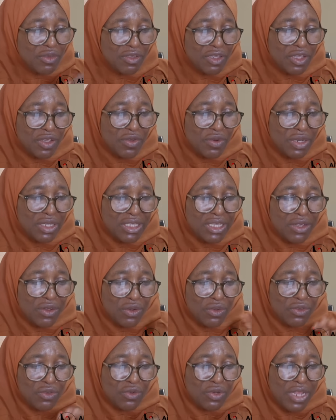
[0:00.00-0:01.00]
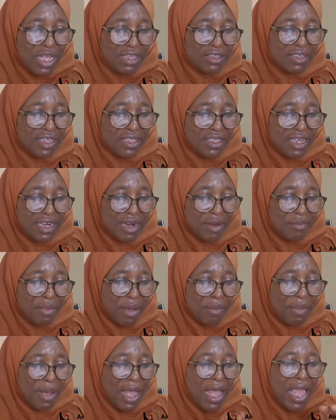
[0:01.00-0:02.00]
Security Custodial Center in
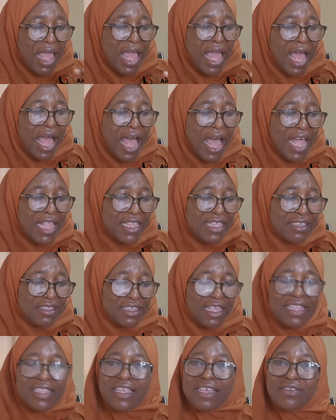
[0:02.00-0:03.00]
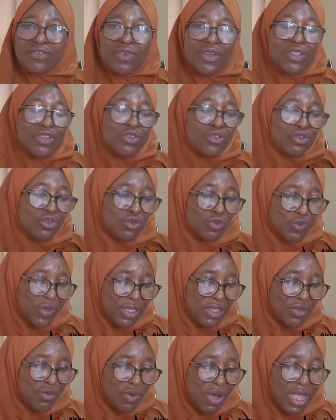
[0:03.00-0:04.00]
Apapa, had his sentence reduced to
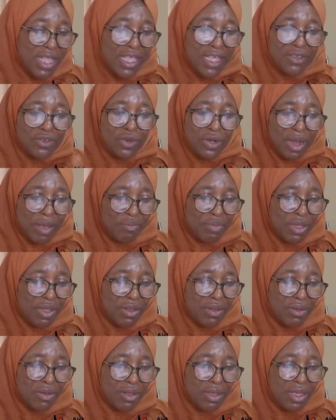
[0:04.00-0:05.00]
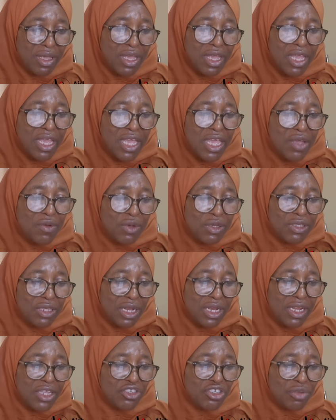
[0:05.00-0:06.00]
21 years on appeal. He was
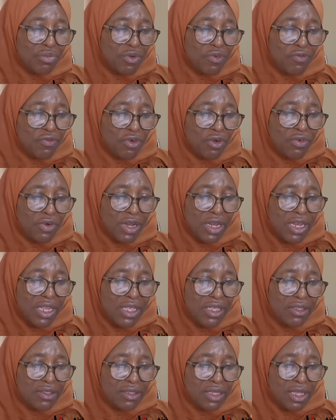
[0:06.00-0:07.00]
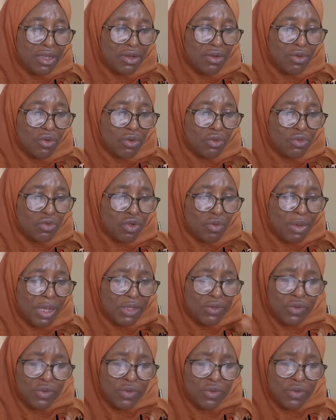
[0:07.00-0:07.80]
eligible for release in October